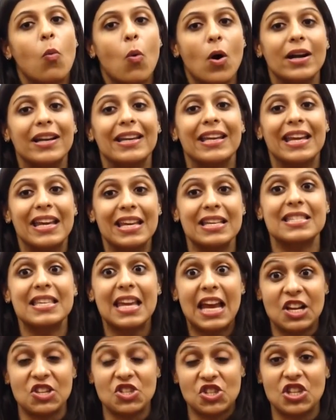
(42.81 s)
what
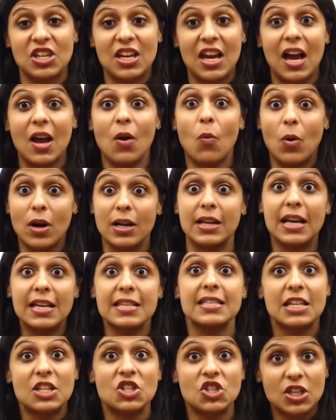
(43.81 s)
is HDI, what
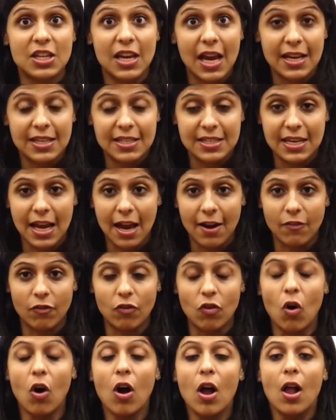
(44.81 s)
does HDI stand
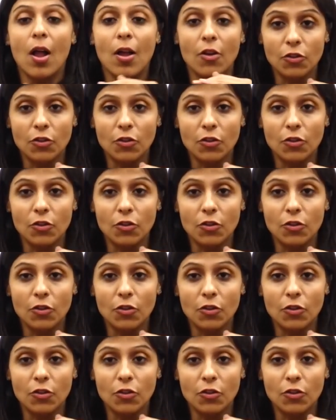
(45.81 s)
for.